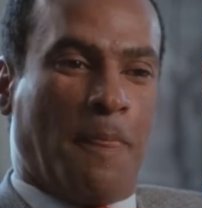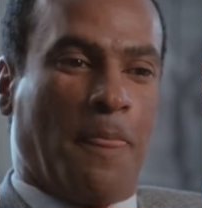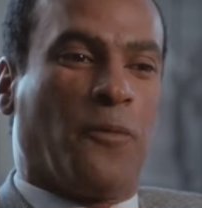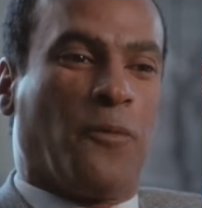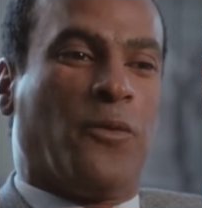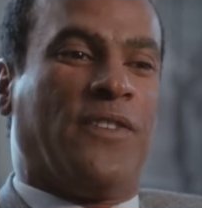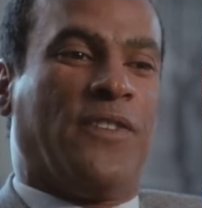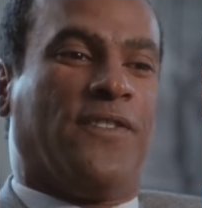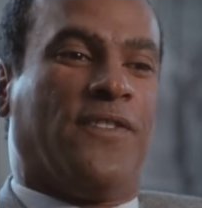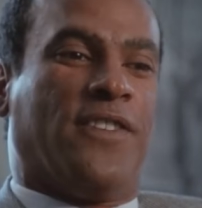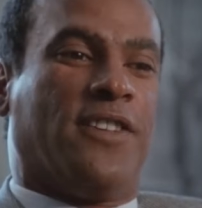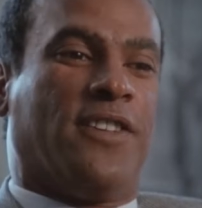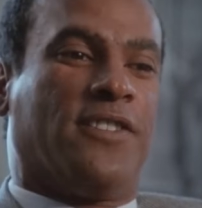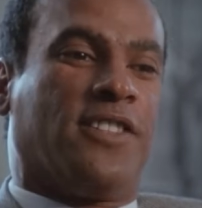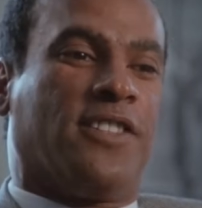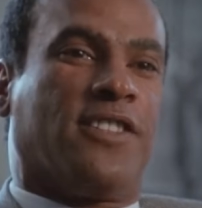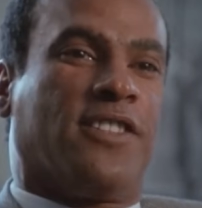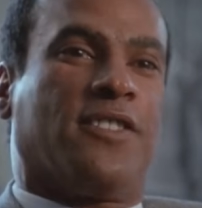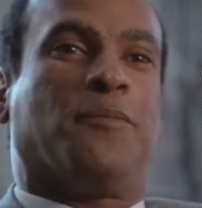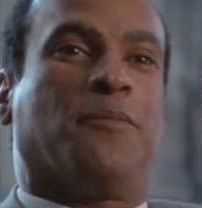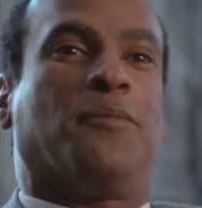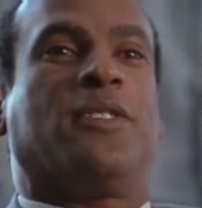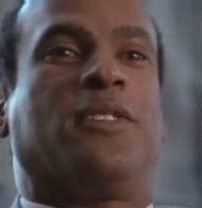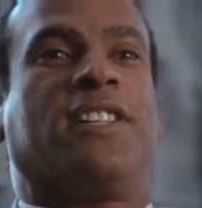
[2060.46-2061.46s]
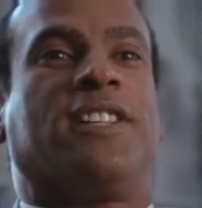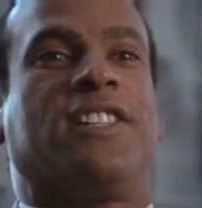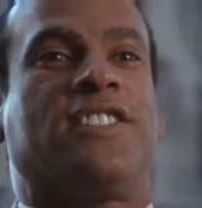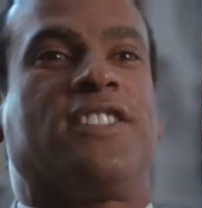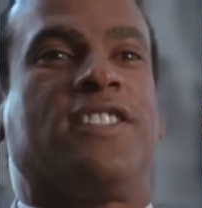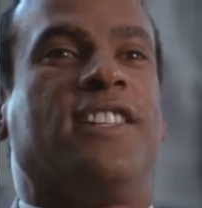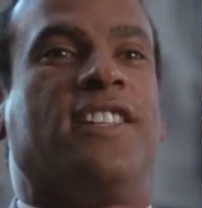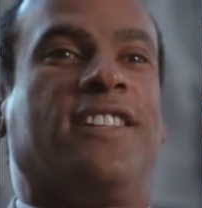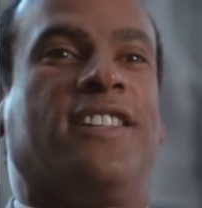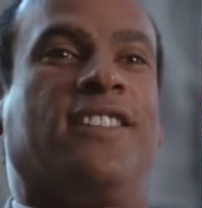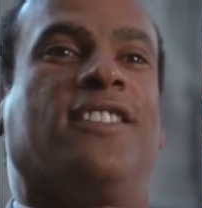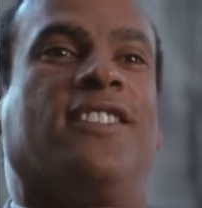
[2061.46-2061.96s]
we felt that the
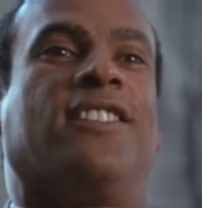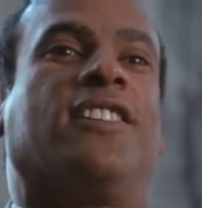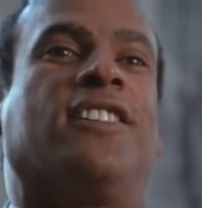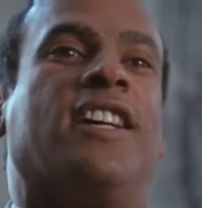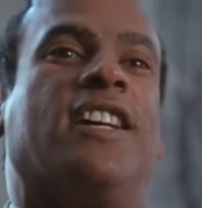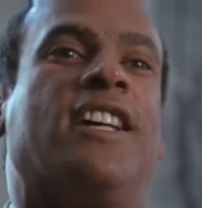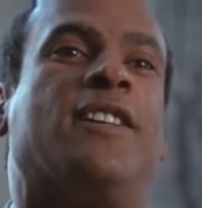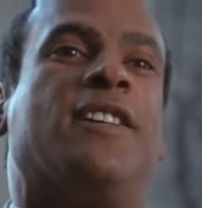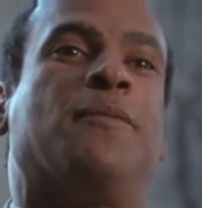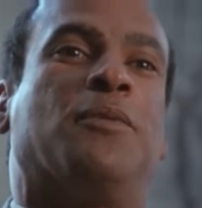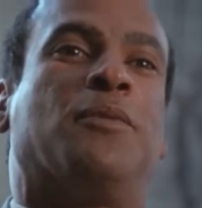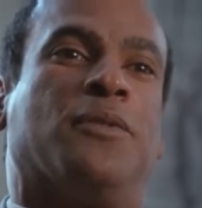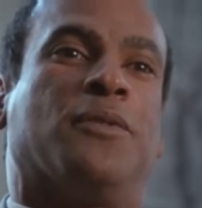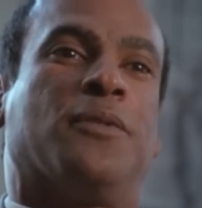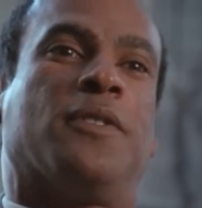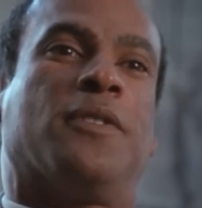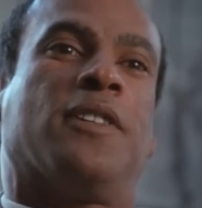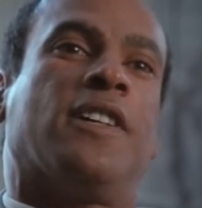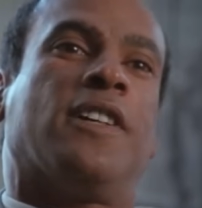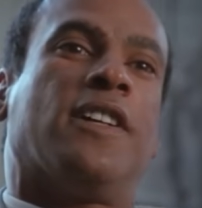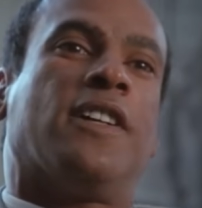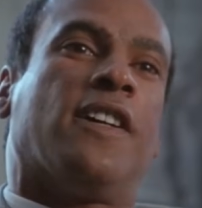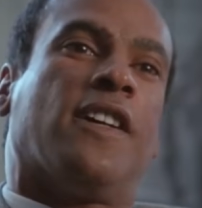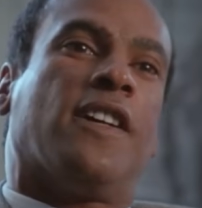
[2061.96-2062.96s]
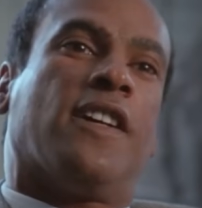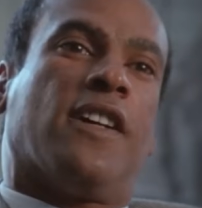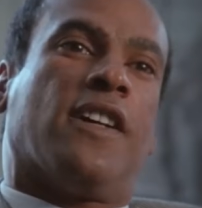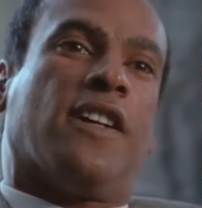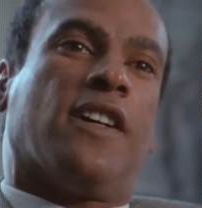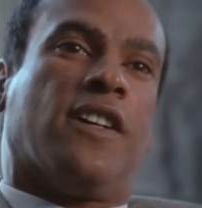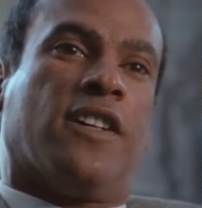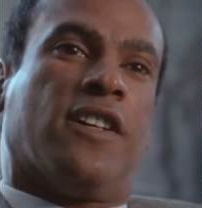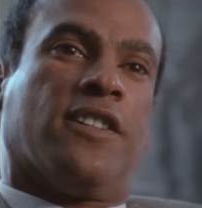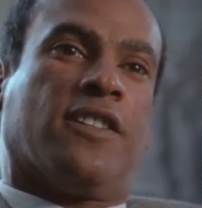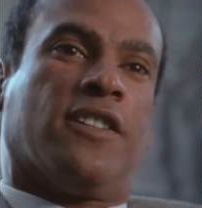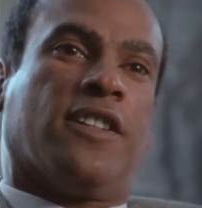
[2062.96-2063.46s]
police needed a label
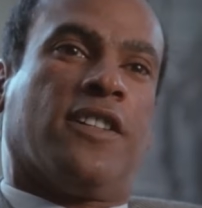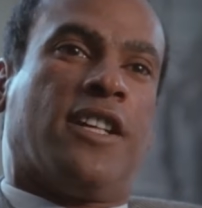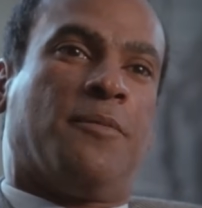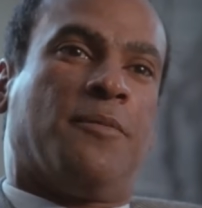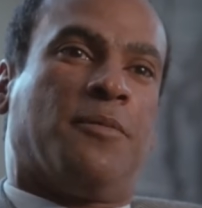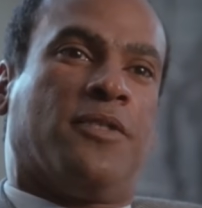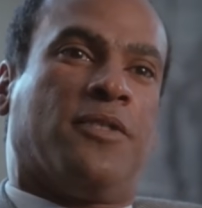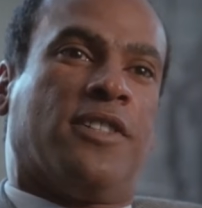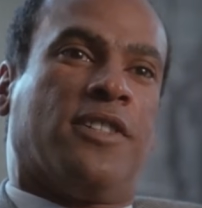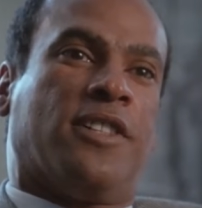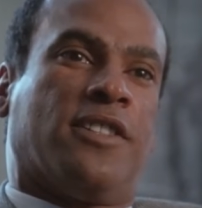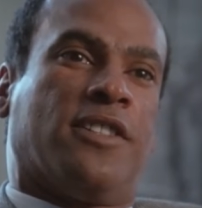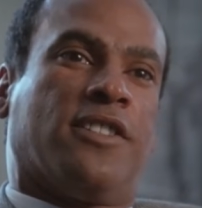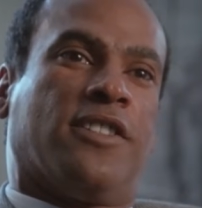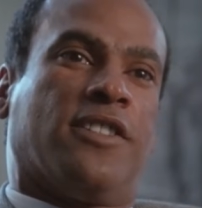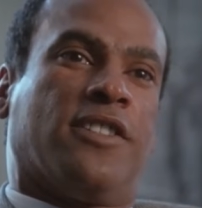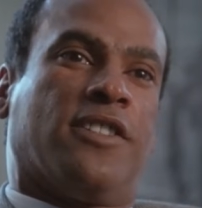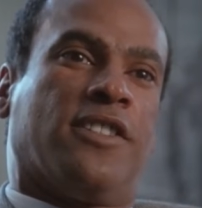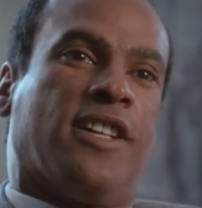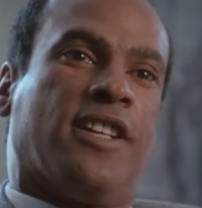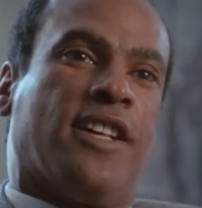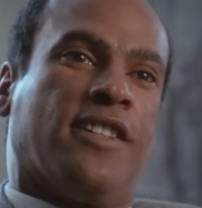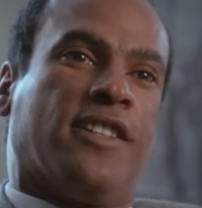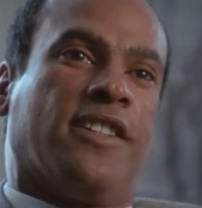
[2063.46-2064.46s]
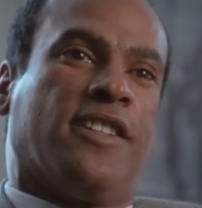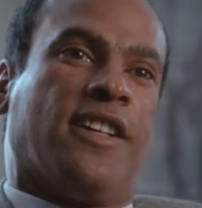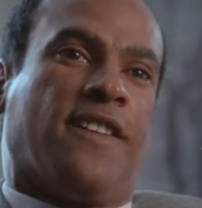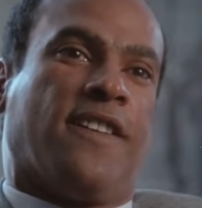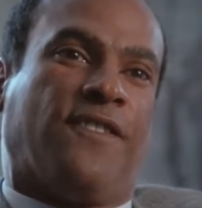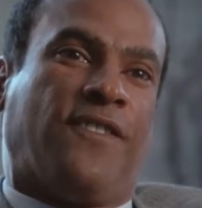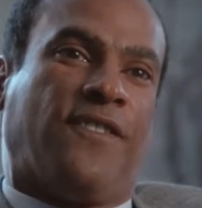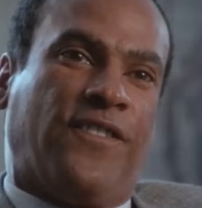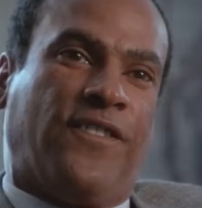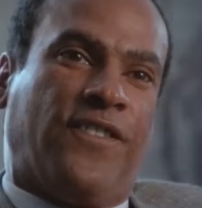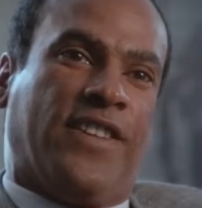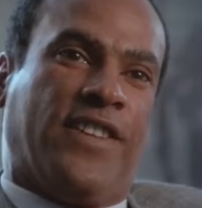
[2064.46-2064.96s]
other than
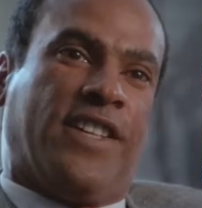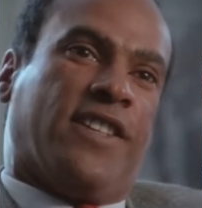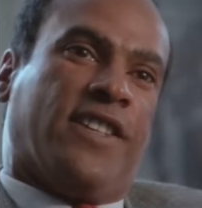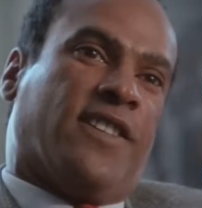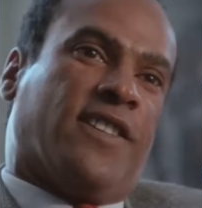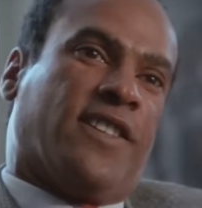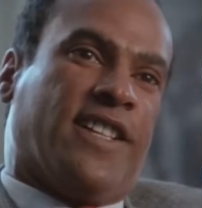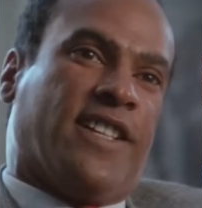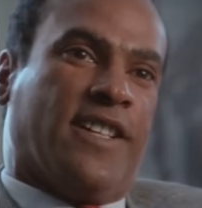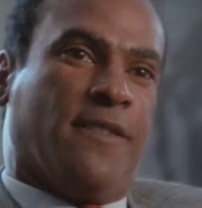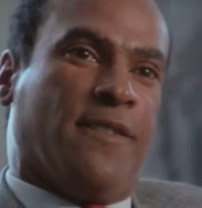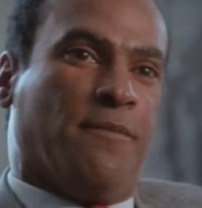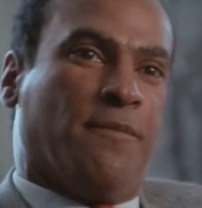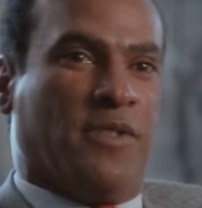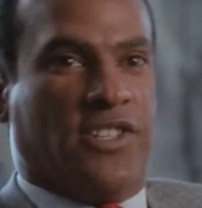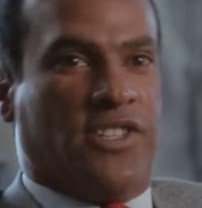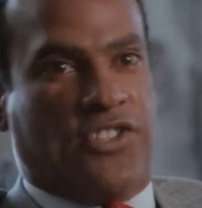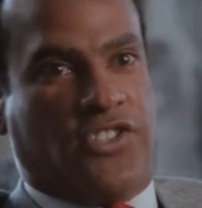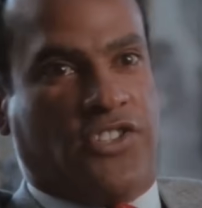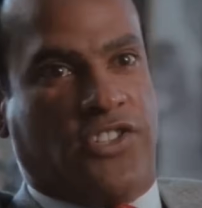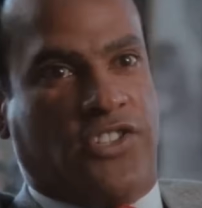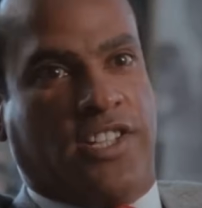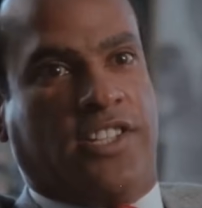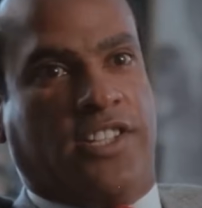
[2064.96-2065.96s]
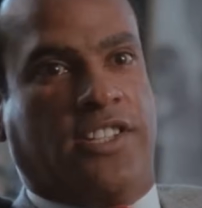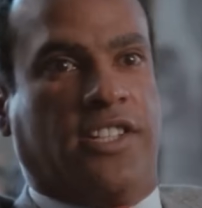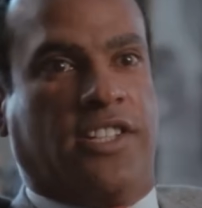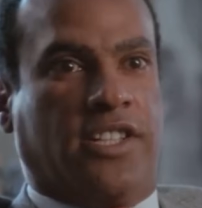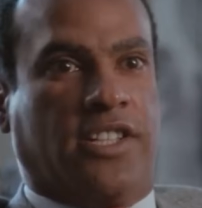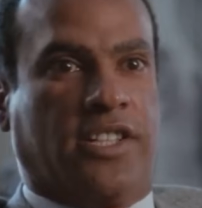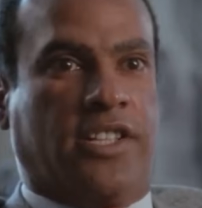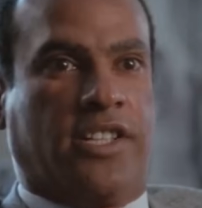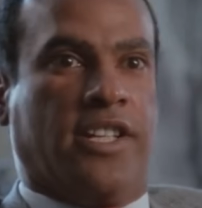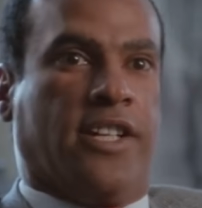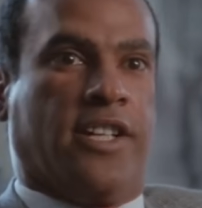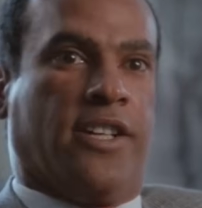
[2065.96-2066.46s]
that fear image that
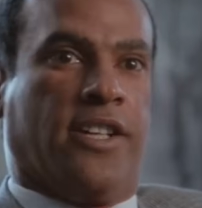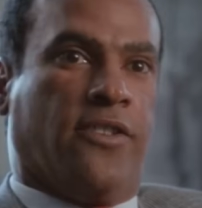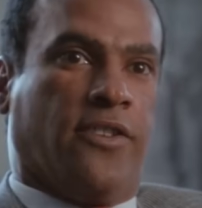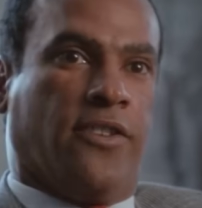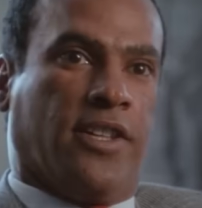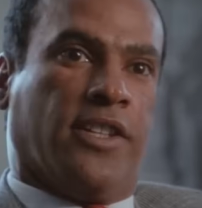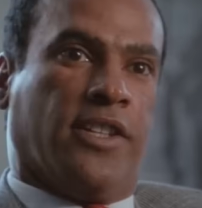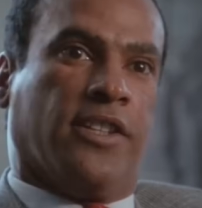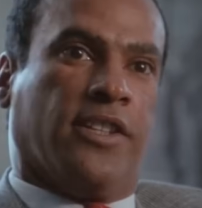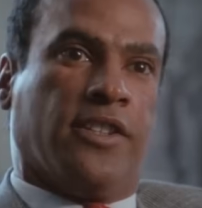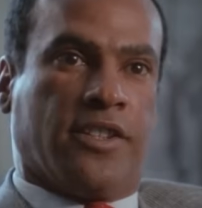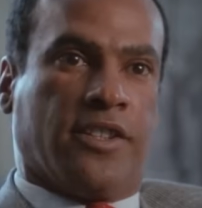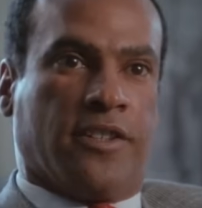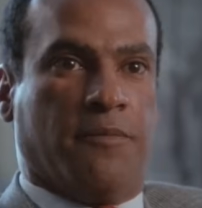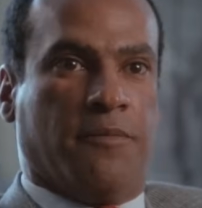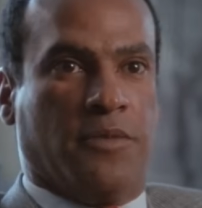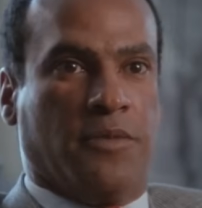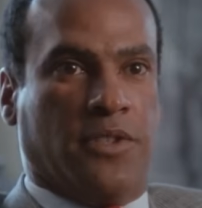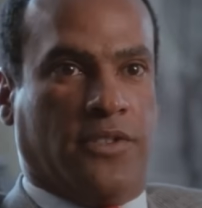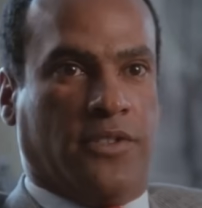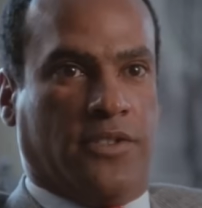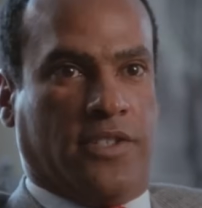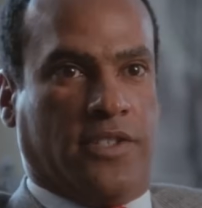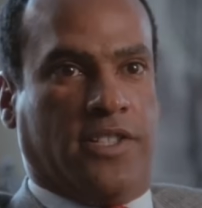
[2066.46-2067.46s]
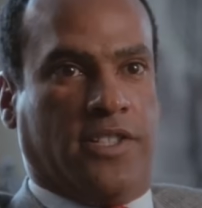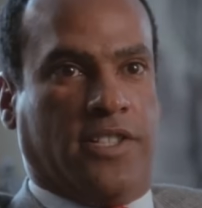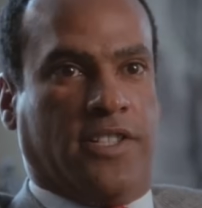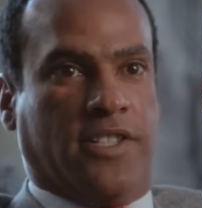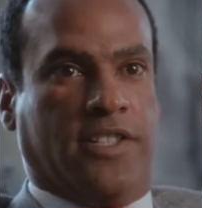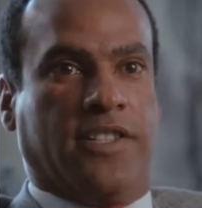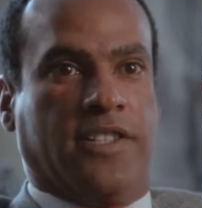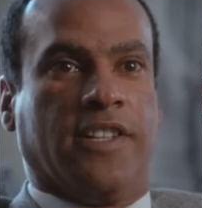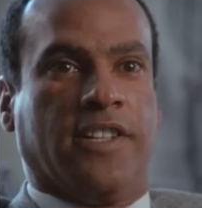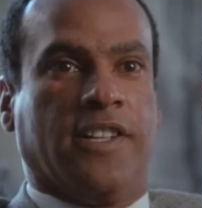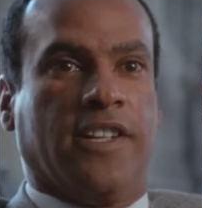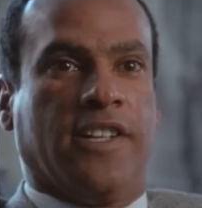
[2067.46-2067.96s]
they carried in the
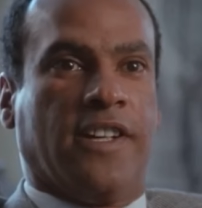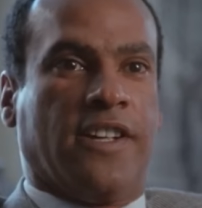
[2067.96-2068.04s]
community.